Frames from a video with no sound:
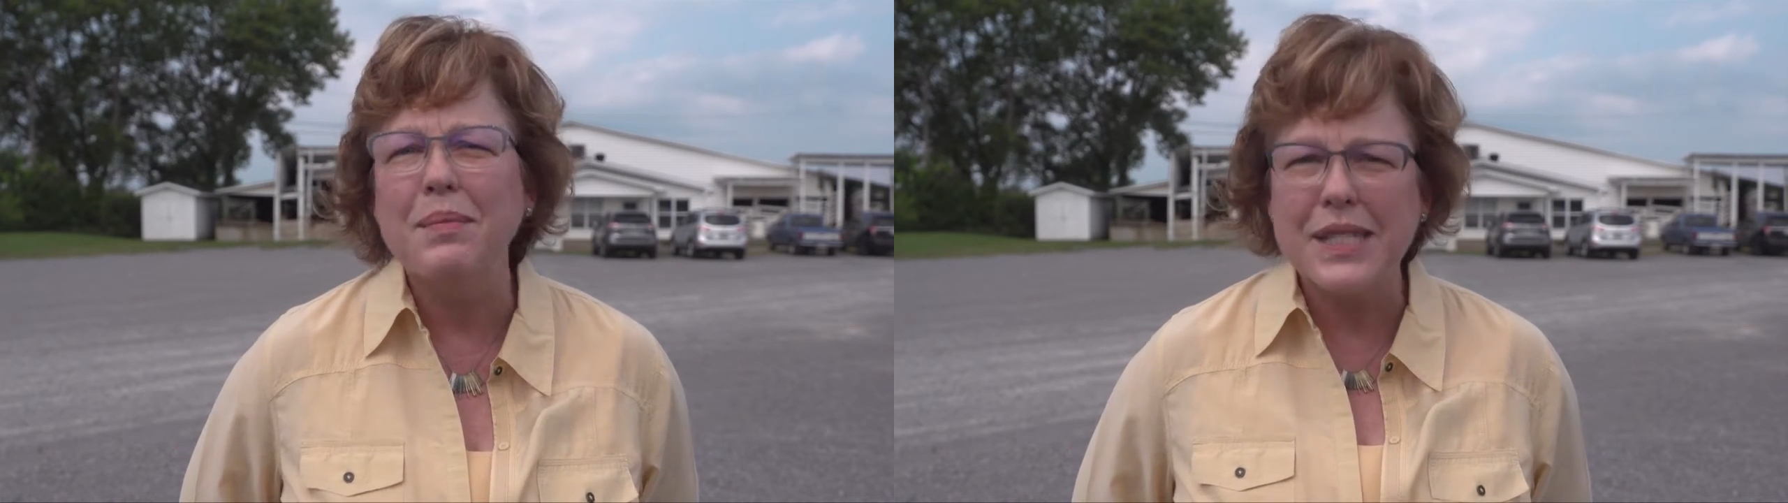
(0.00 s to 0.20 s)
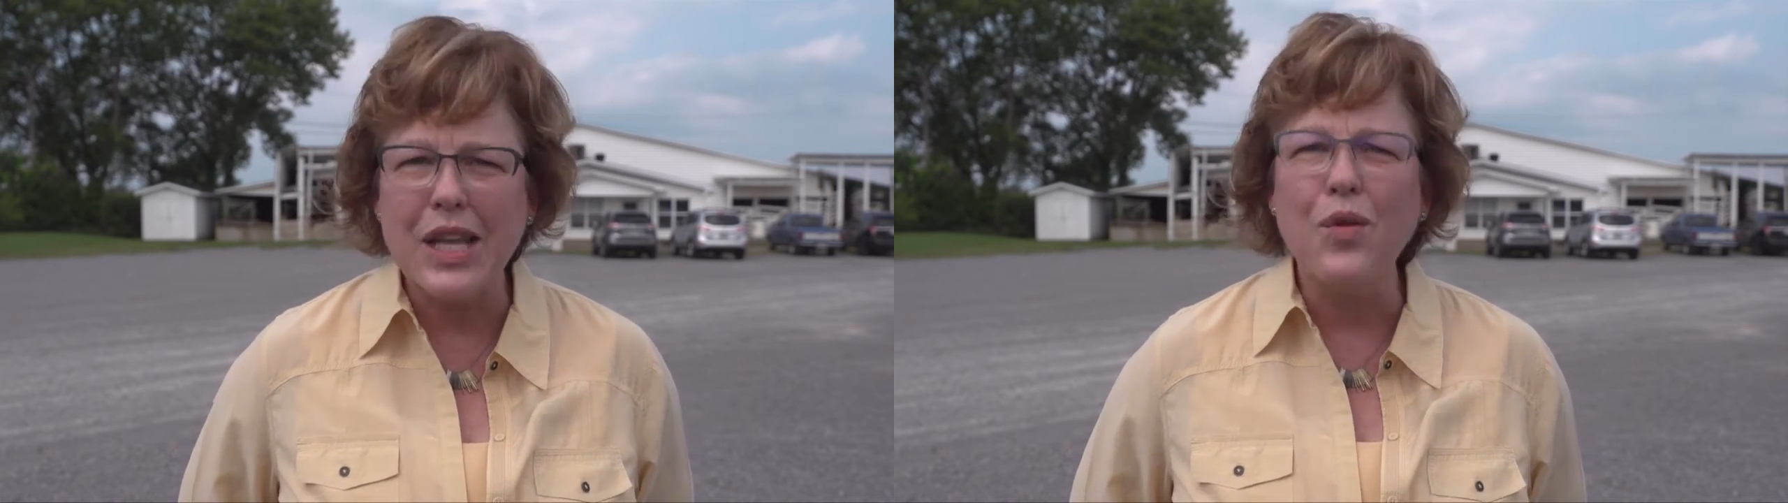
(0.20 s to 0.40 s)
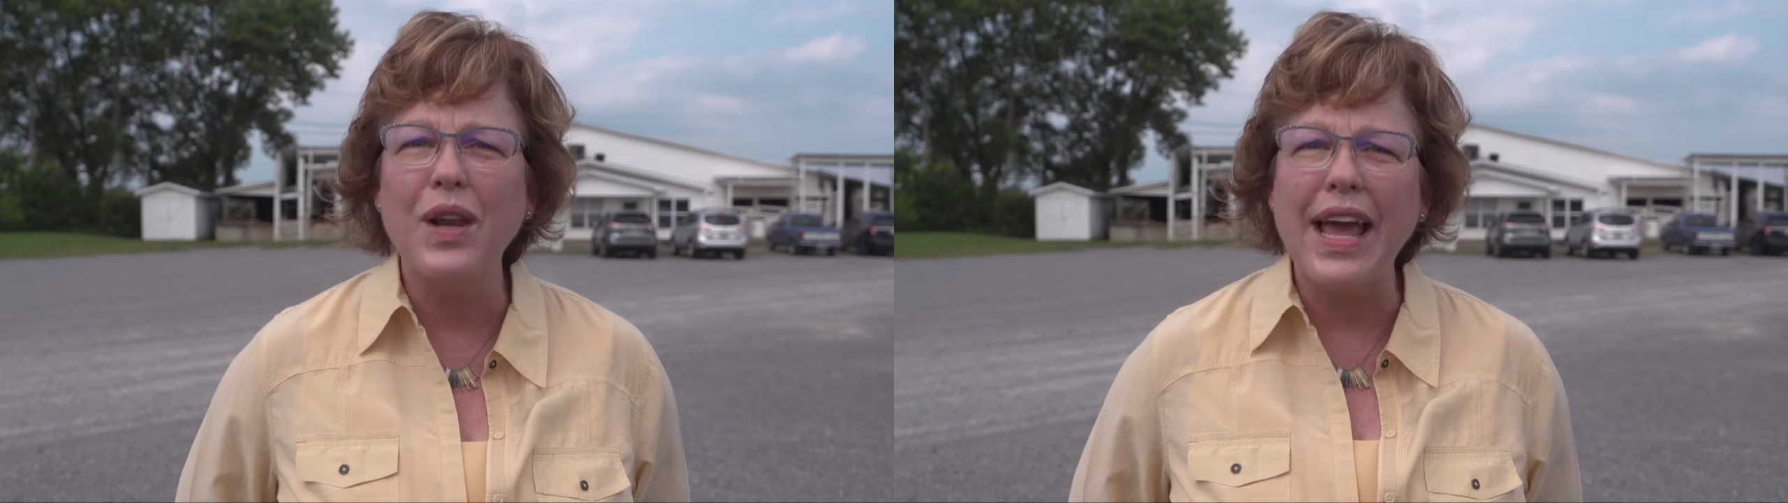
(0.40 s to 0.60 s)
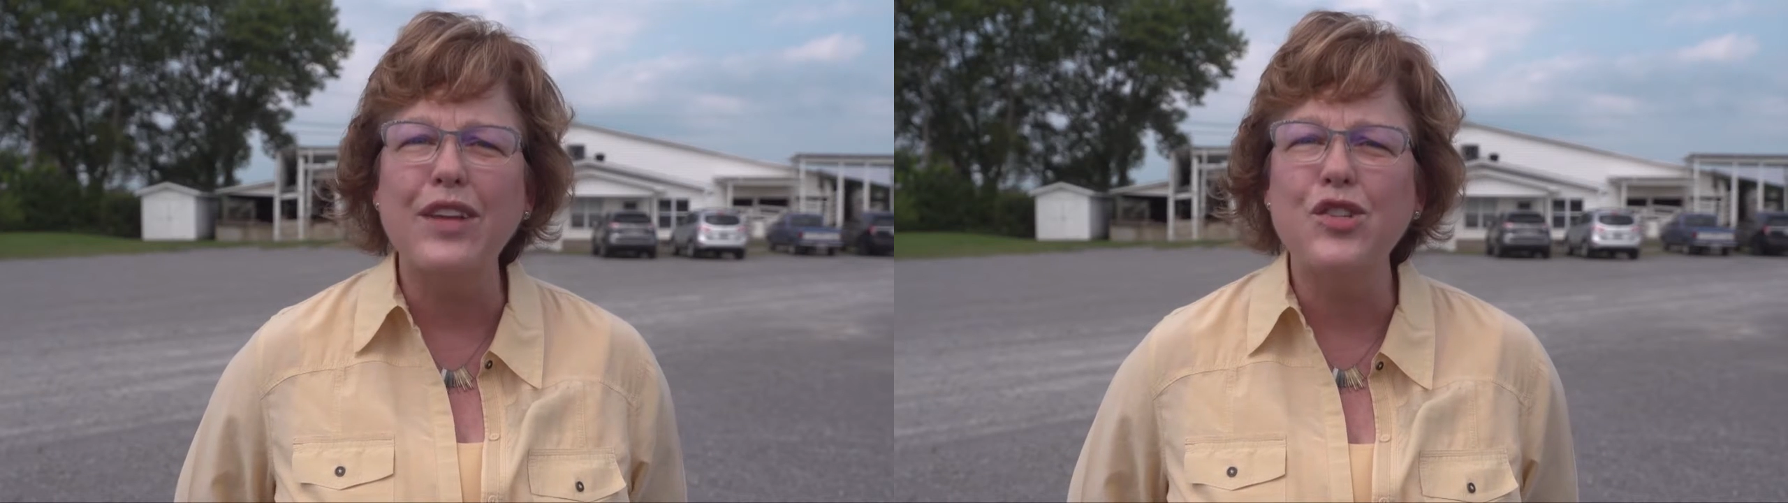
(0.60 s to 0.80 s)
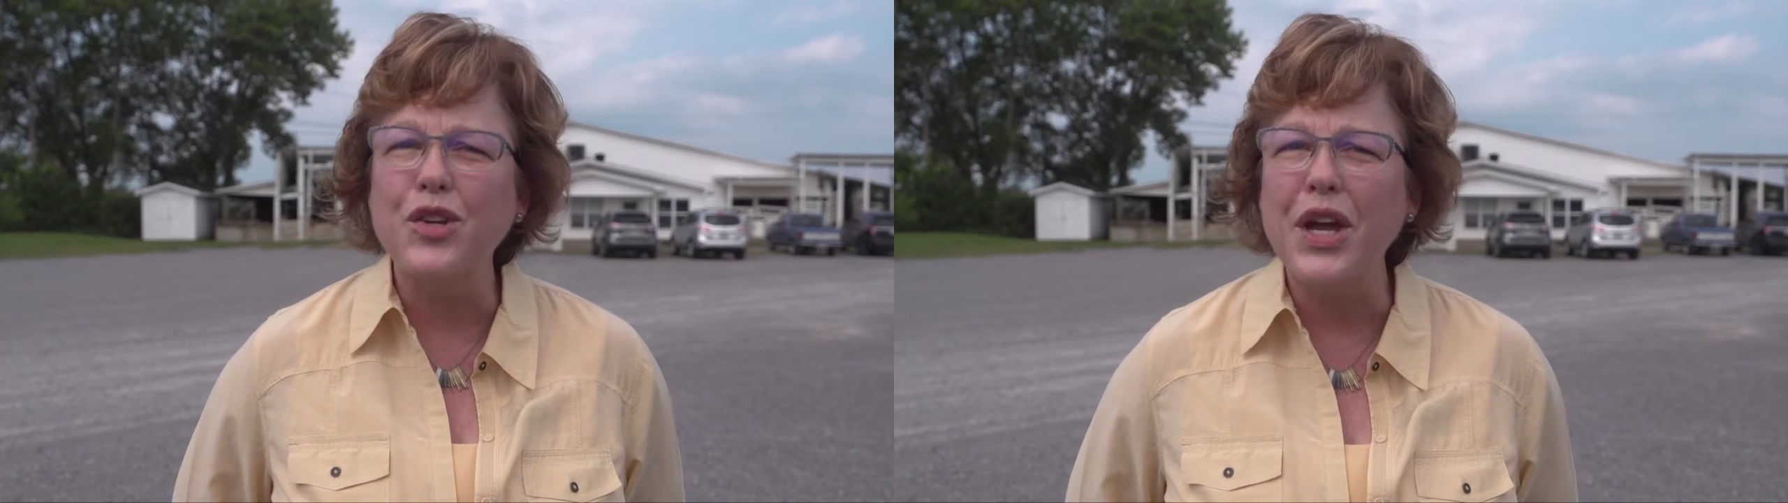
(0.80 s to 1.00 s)
So
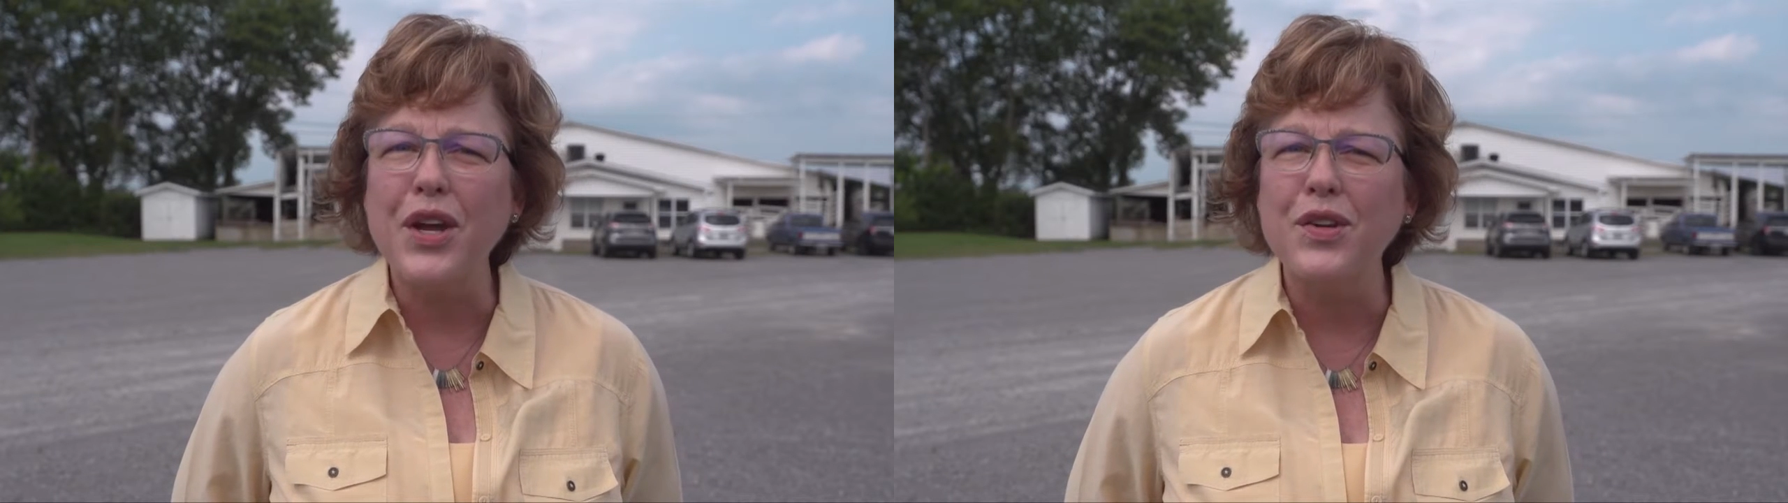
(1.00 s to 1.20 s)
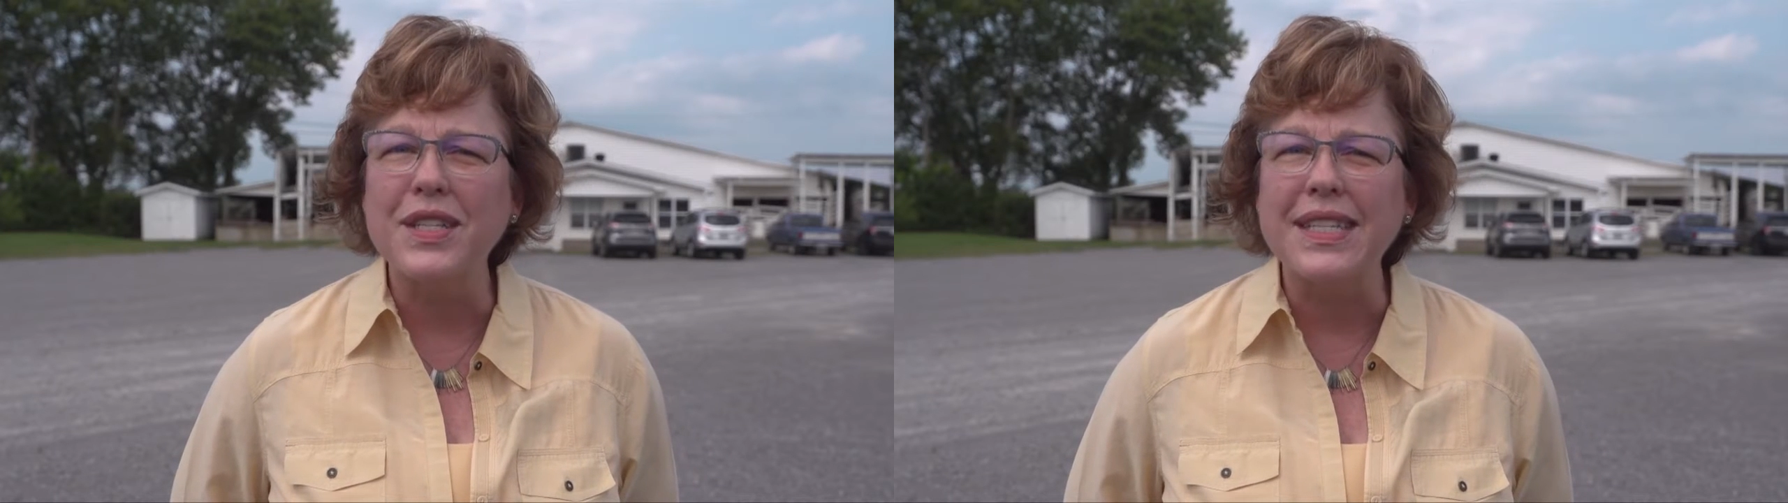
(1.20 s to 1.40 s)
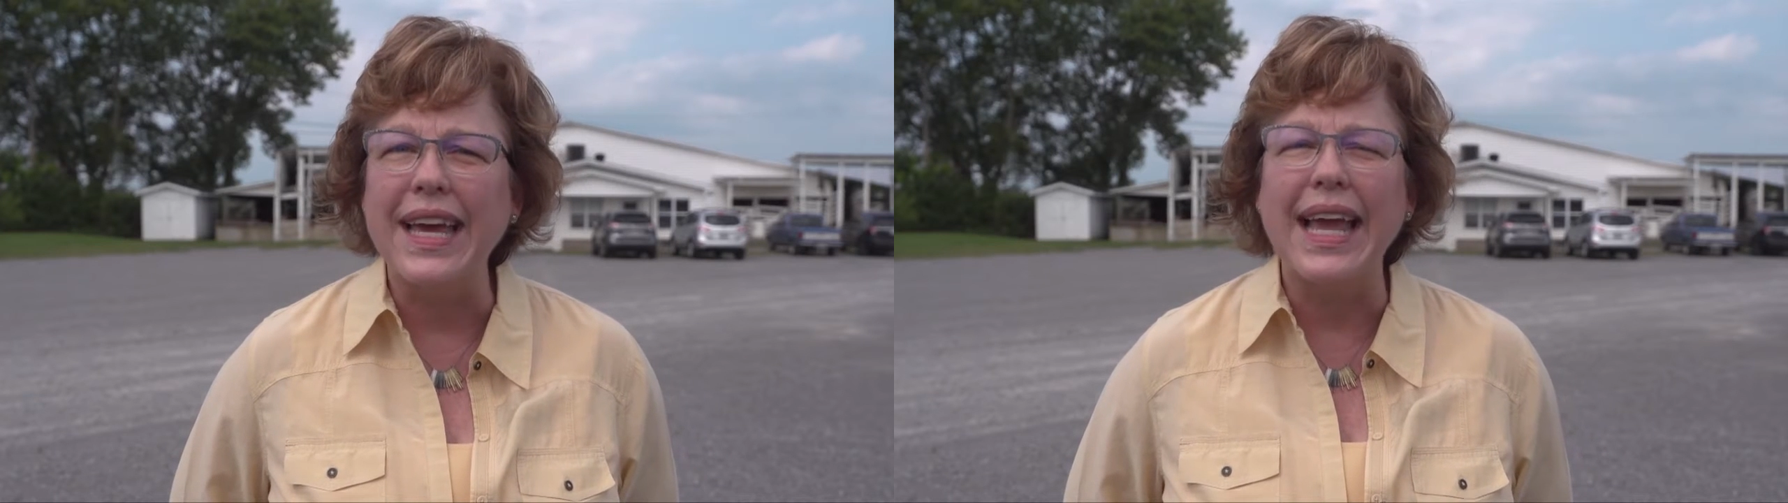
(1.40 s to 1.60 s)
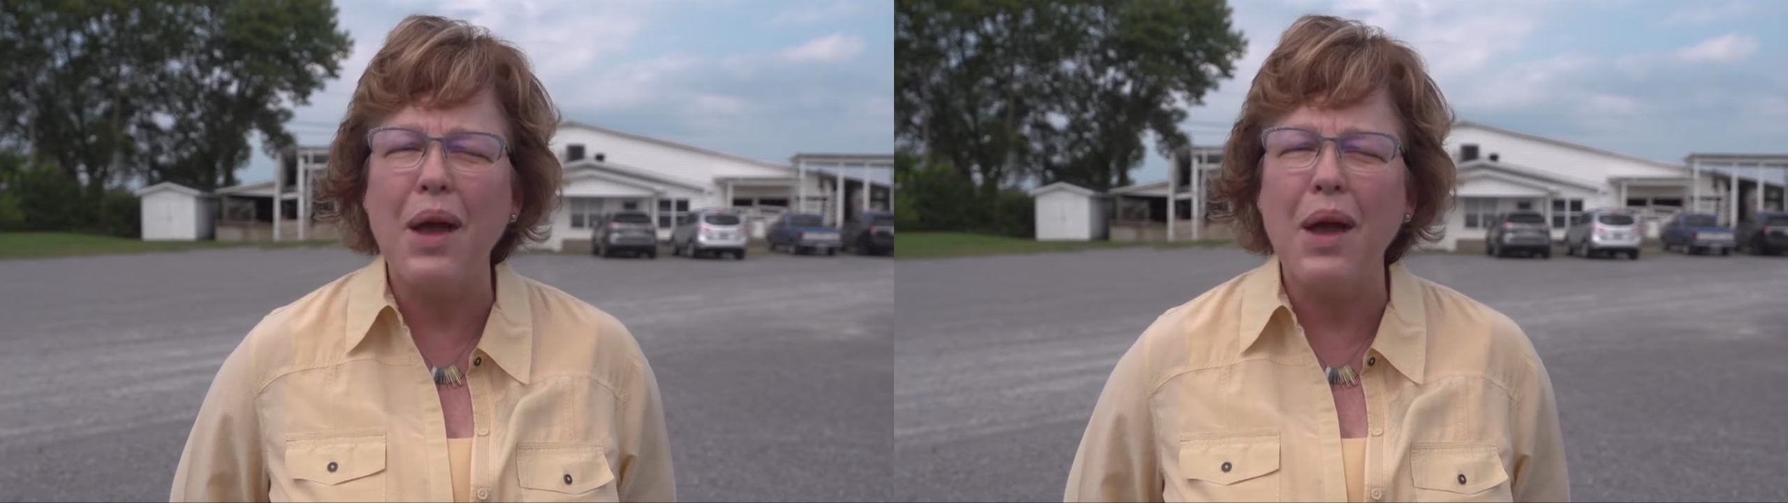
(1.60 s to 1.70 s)
glad you're here today.